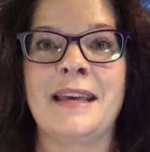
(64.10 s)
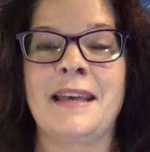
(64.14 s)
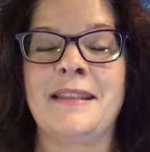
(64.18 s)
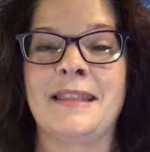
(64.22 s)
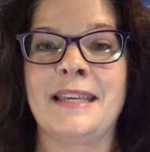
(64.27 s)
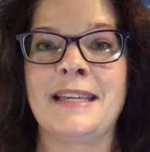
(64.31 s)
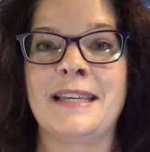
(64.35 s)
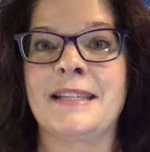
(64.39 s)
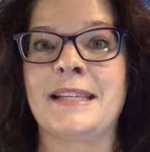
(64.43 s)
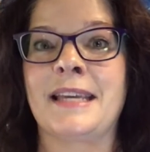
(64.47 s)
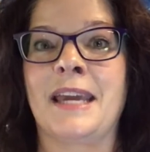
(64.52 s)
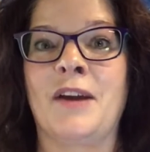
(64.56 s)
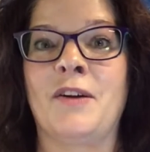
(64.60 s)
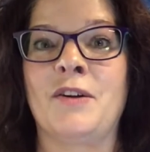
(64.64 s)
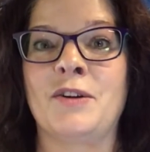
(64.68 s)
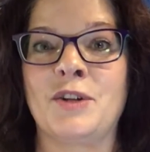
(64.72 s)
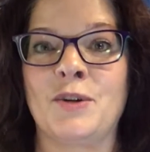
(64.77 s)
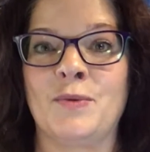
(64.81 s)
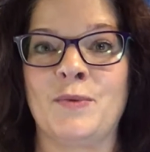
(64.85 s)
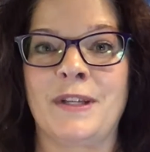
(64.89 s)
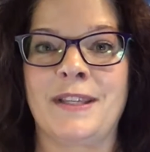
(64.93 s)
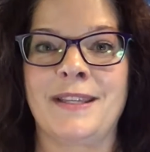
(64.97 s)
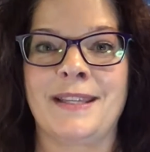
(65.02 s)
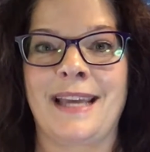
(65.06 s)
this character
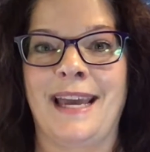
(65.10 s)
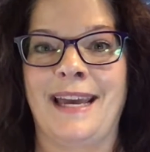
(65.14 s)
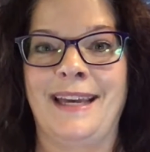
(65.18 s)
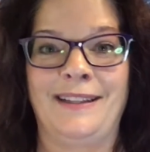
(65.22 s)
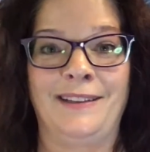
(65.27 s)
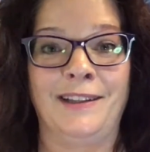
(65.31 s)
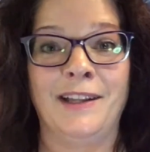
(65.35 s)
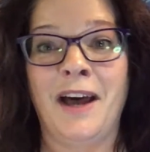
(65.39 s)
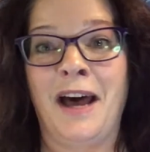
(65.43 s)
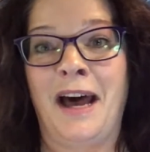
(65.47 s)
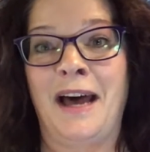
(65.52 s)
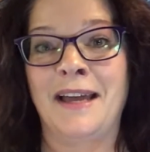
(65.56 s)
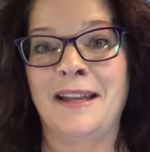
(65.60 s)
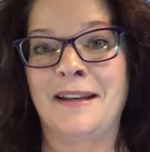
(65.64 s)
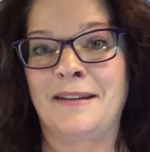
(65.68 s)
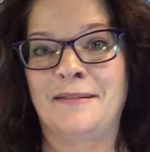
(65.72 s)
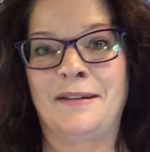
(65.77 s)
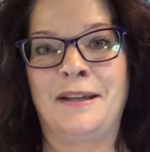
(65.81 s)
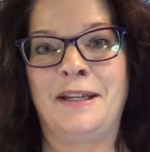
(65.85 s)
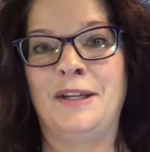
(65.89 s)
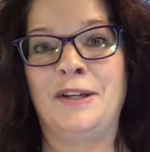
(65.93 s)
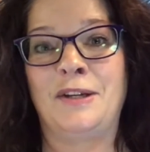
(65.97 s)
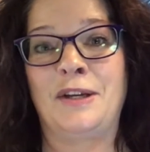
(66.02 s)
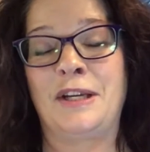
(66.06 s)
would say a lot,
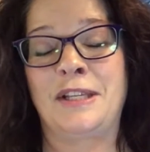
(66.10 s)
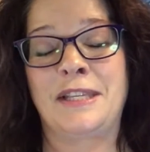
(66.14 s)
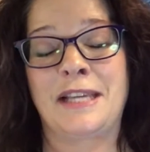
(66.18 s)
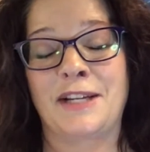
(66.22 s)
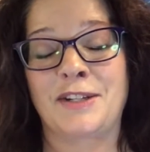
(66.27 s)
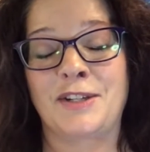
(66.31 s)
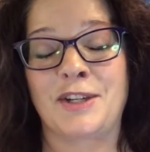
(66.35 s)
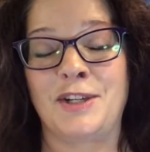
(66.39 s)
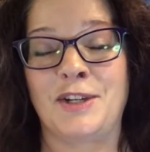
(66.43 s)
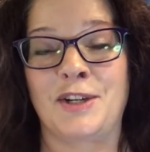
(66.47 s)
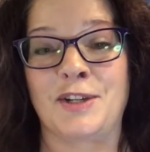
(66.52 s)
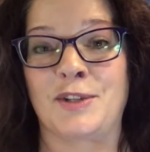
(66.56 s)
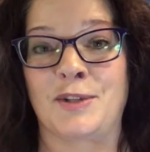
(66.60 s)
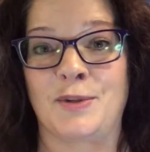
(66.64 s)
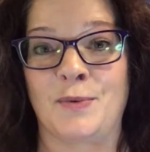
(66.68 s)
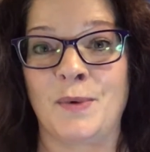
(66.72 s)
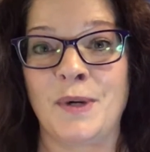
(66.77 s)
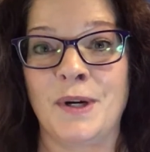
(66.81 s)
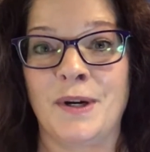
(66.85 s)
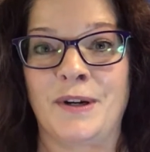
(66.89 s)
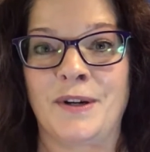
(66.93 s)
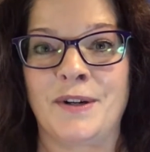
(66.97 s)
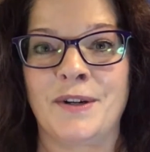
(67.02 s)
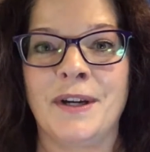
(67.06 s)
it's actually just a
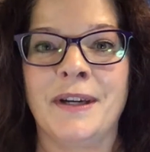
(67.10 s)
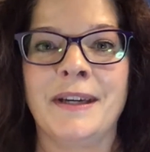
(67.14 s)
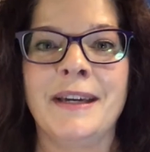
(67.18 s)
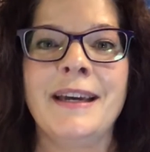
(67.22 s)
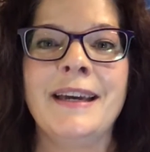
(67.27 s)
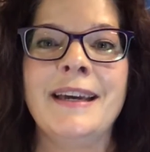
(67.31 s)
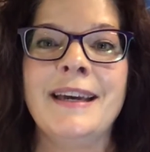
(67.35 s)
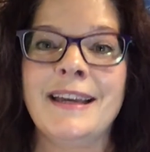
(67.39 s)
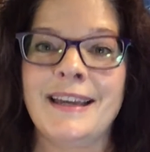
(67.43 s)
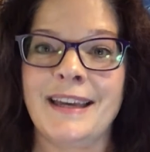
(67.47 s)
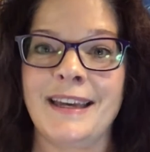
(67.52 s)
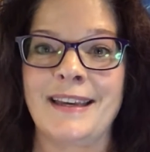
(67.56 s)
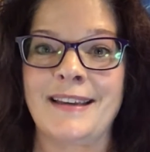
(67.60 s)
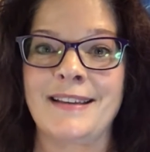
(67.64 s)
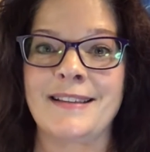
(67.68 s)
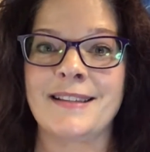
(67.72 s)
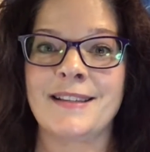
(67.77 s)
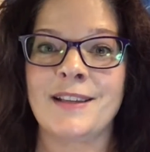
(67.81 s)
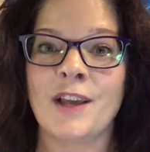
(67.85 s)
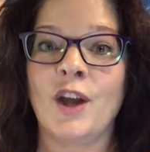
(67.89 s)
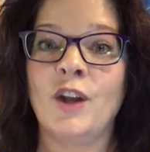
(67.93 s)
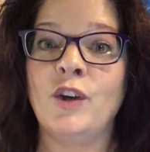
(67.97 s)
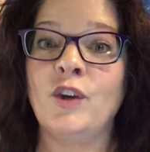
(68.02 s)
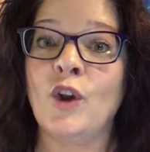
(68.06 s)
word,
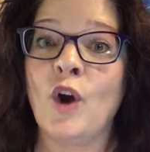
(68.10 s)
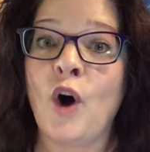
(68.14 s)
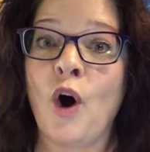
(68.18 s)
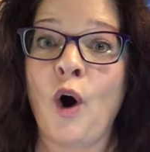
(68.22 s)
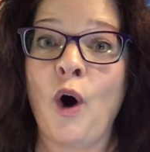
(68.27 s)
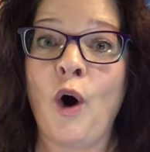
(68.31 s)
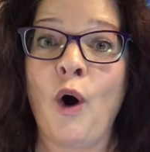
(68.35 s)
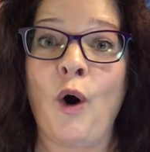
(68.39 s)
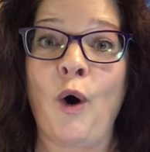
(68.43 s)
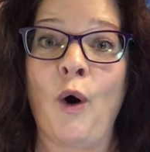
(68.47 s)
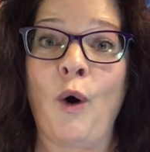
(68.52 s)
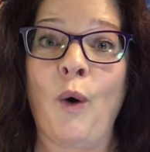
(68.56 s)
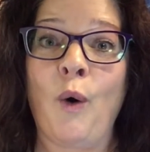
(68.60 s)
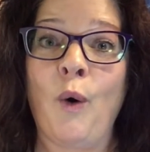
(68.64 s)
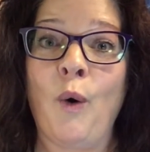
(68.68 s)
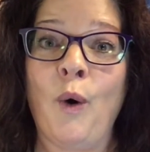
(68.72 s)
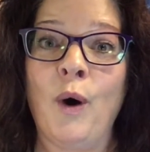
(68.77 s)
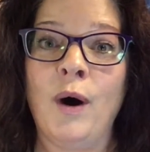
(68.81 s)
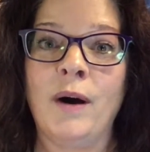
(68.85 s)
is no.